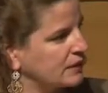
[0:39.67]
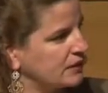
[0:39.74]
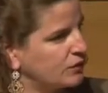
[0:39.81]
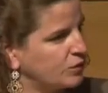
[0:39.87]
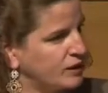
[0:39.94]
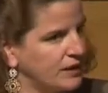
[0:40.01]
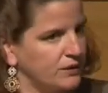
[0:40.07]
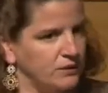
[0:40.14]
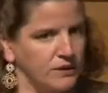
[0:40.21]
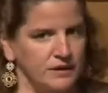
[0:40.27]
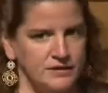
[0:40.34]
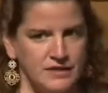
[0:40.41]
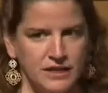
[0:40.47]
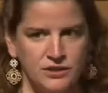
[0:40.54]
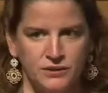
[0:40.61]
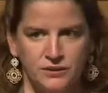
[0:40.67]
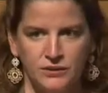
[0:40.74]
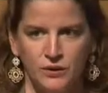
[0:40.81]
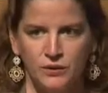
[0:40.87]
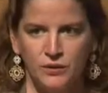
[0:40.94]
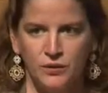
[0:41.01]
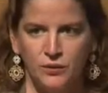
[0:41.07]
Quick organizational
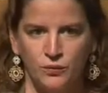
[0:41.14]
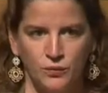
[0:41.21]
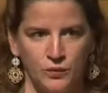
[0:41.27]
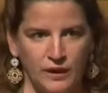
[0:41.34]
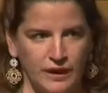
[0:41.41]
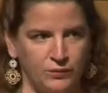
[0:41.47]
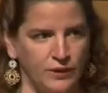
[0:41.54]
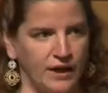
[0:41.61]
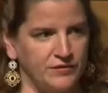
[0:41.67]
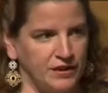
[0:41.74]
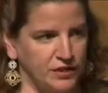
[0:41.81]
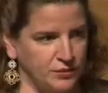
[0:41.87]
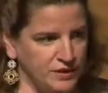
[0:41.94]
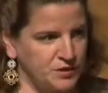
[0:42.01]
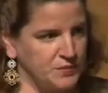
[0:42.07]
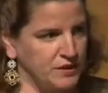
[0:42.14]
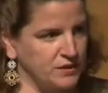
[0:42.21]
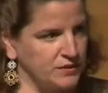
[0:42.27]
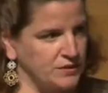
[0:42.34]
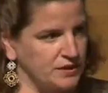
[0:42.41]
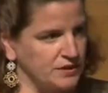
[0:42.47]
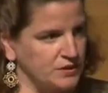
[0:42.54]
note, we're having 3
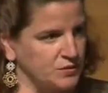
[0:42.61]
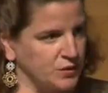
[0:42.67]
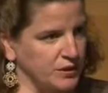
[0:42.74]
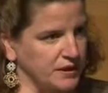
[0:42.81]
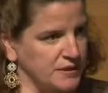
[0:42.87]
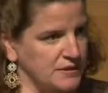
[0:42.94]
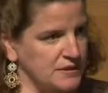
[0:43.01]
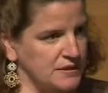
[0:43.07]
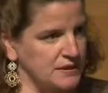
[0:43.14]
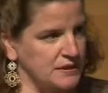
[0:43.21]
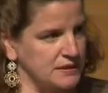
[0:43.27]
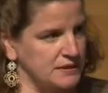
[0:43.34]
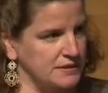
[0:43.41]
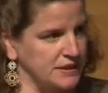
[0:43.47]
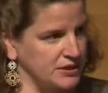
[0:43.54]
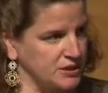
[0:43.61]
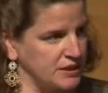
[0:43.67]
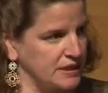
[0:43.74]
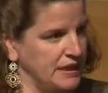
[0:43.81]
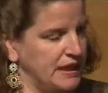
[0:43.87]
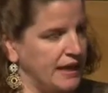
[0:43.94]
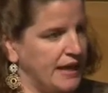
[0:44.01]
speakers in this morning's
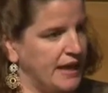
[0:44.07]
session,